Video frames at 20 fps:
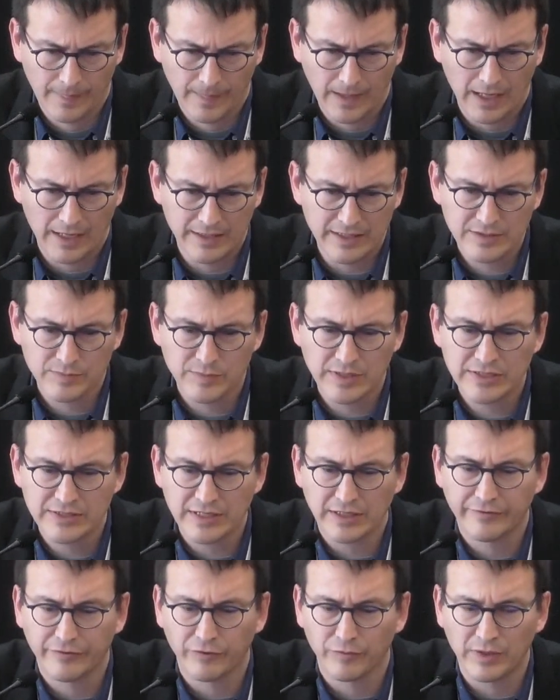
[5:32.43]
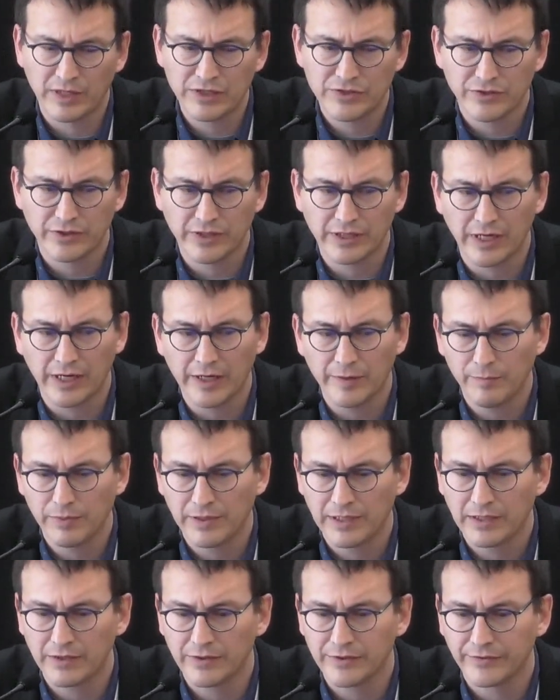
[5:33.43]
And this means that for major AI
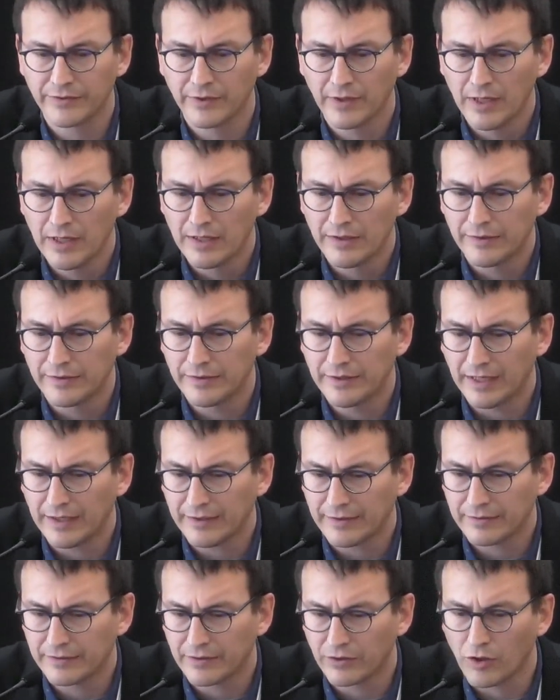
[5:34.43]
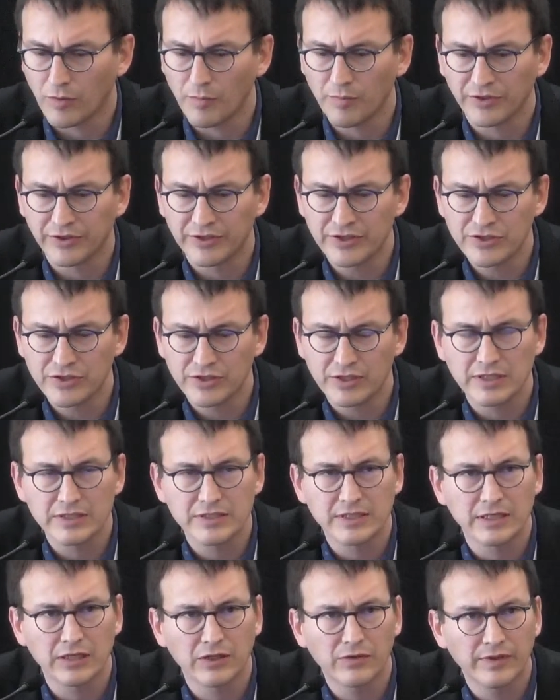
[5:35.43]
players, that the competition is
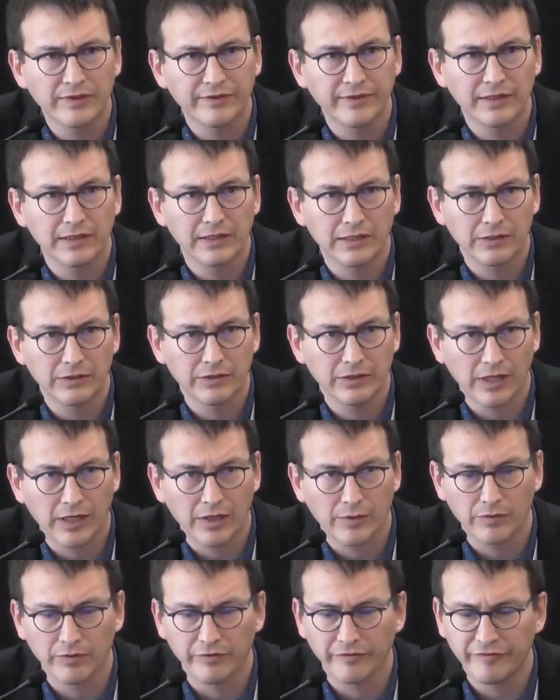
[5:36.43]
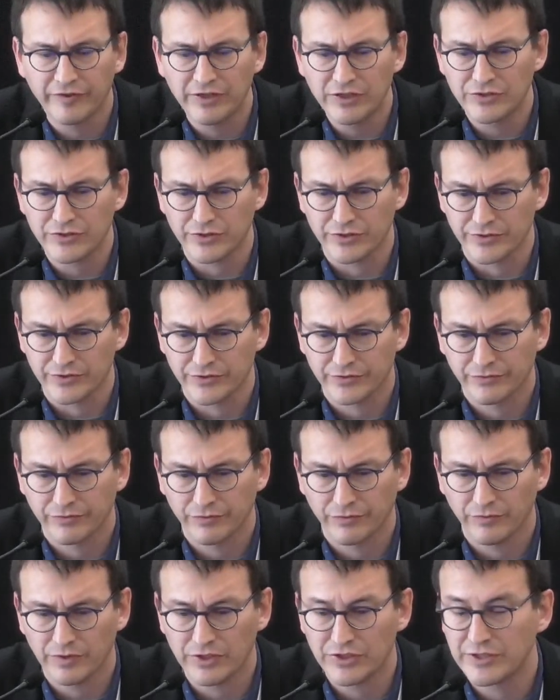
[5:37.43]
increasingly now on features,
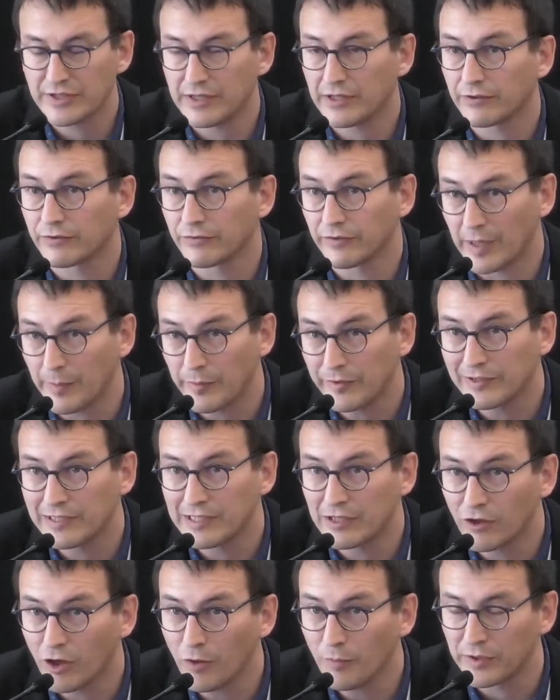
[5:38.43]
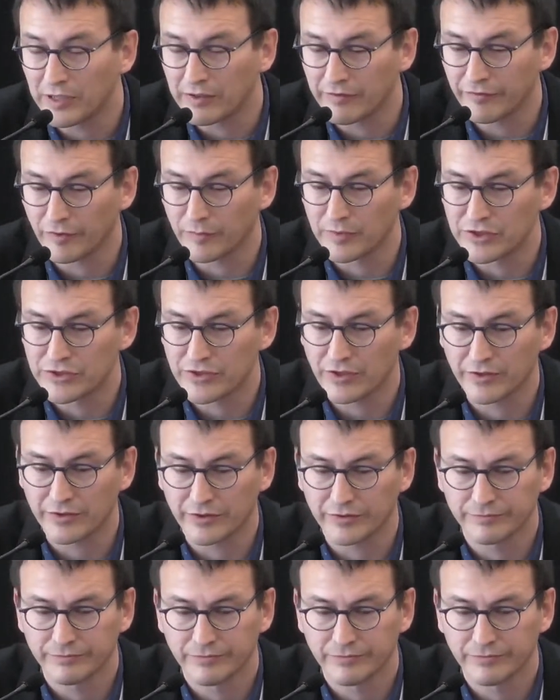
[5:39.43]
which they are rapidly copying from each other.